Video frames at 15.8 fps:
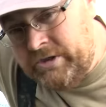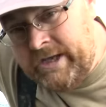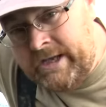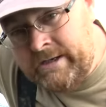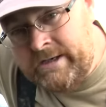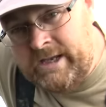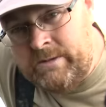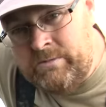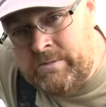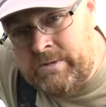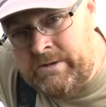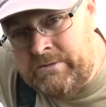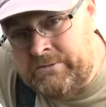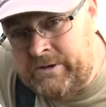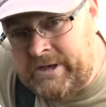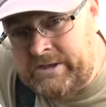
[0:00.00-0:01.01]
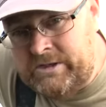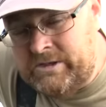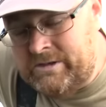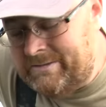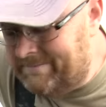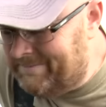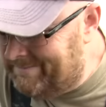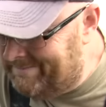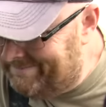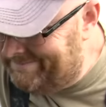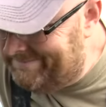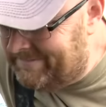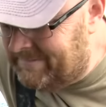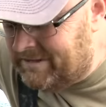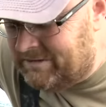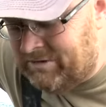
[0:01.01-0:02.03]
you can keep them in the fridge.
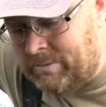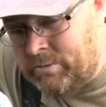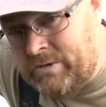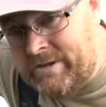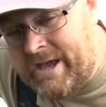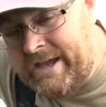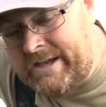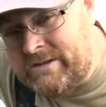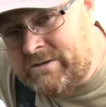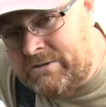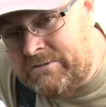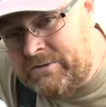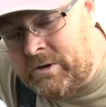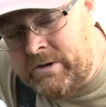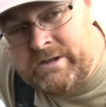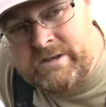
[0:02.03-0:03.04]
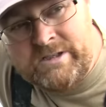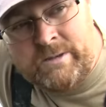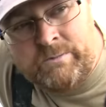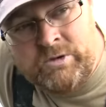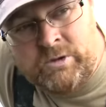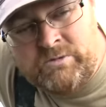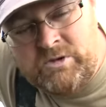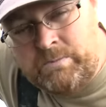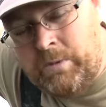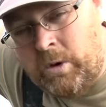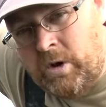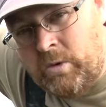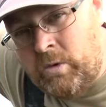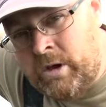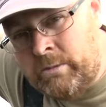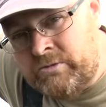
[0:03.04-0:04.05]
The trouble with that is I find that sometimes you
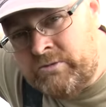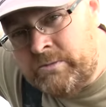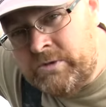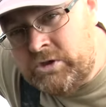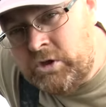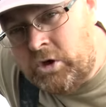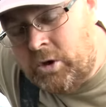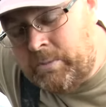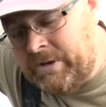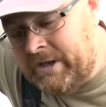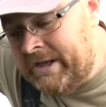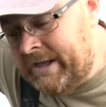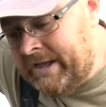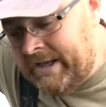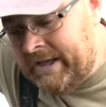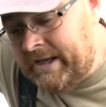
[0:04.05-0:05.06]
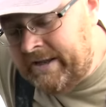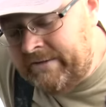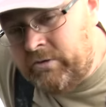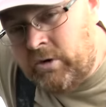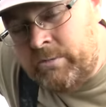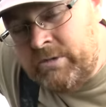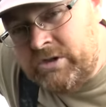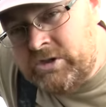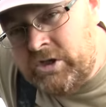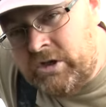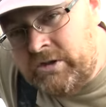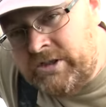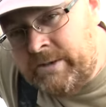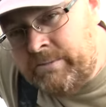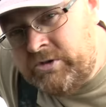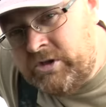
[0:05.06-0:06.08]
buy worms from the shop and they've got them at a certain
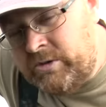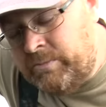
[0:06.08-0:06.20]
temperature.